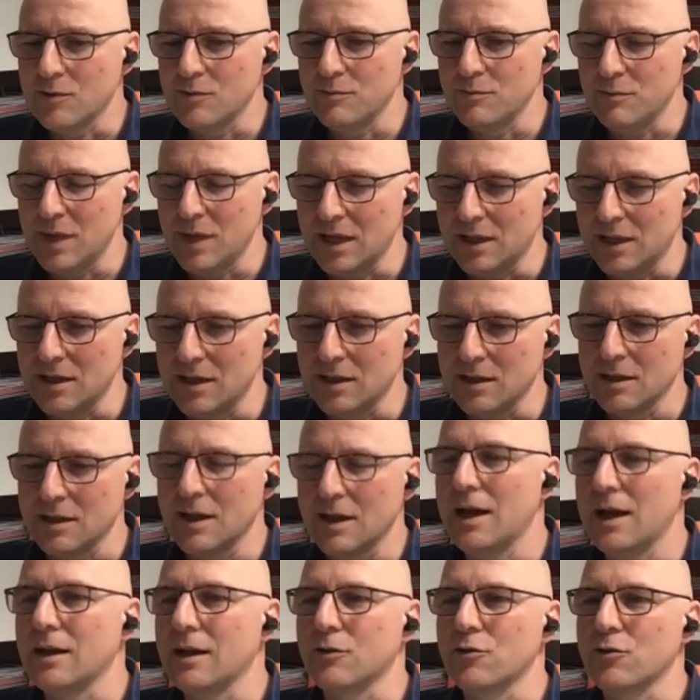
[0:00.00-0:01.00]
making
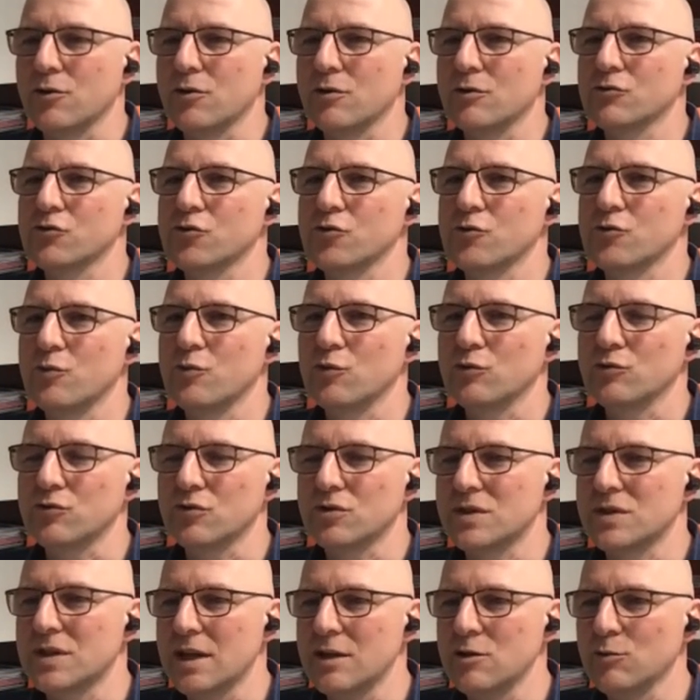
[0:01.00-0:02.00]
agriculture more
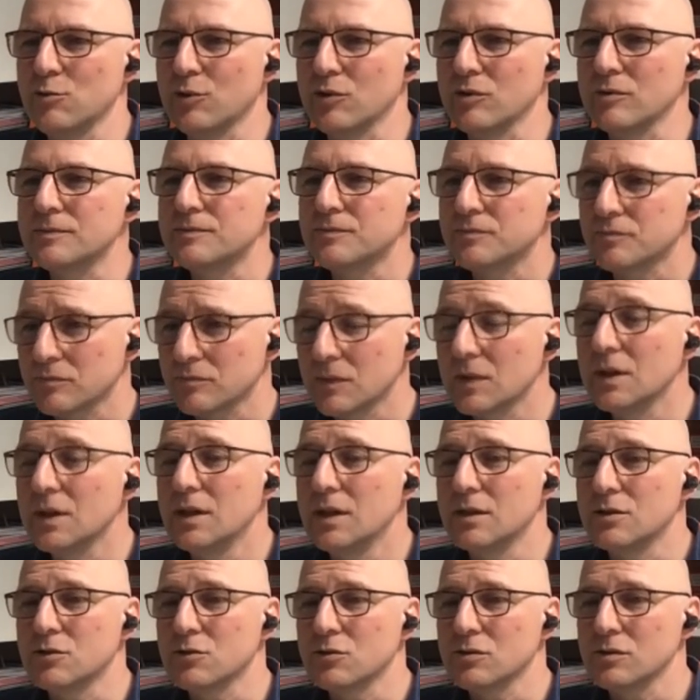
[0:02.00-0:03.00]
sustainable.
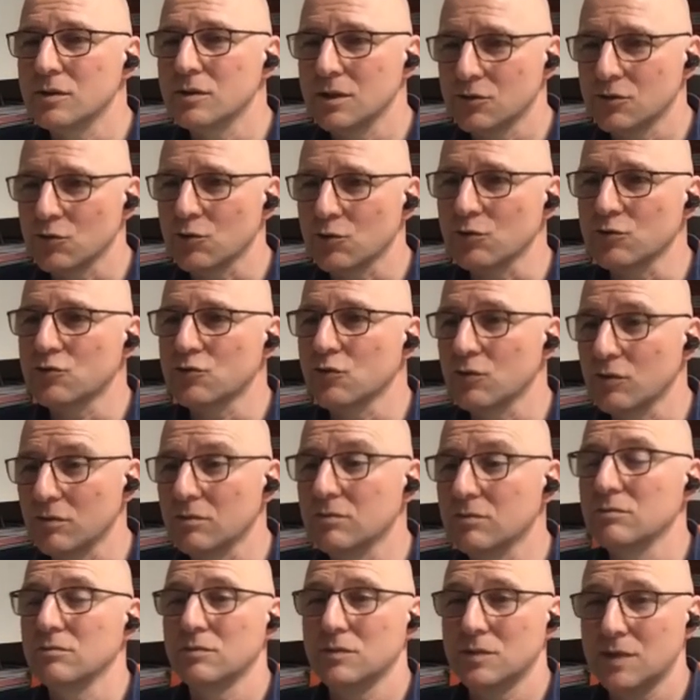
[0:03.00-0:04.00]
It's
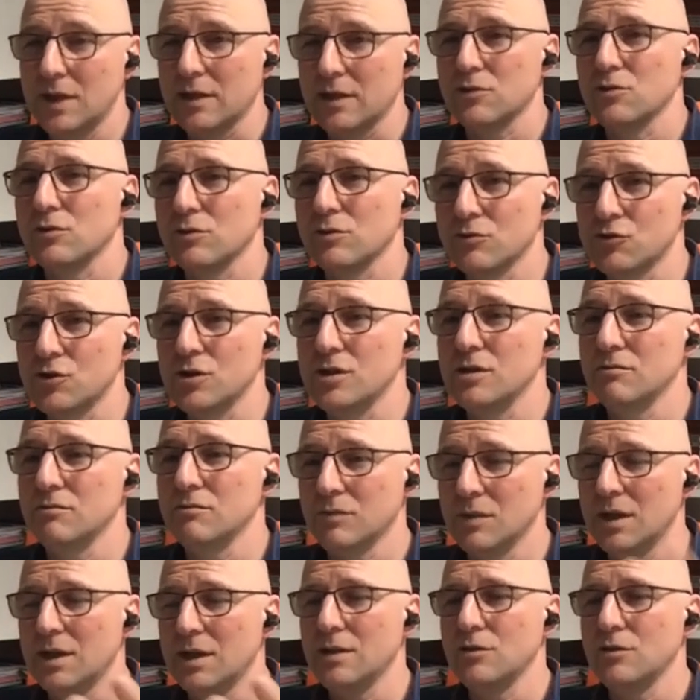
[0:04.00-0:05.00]
also technology
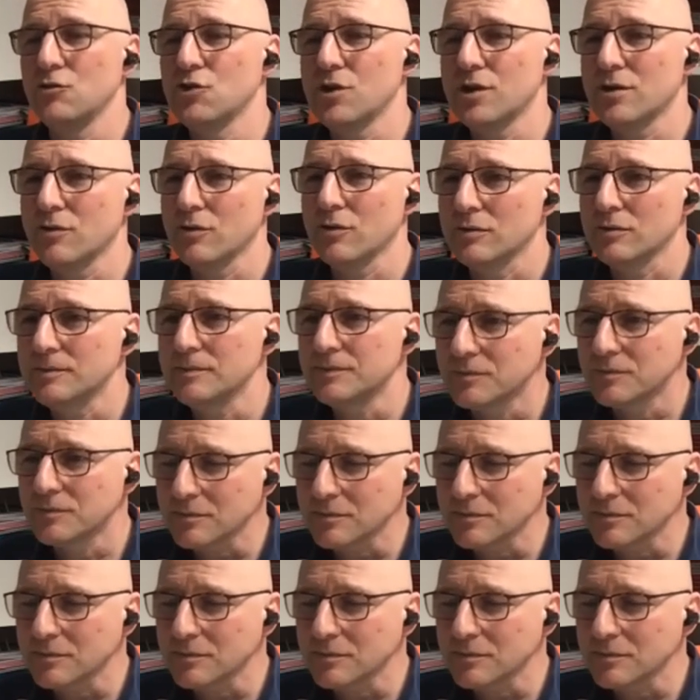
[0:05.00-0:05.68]
in general.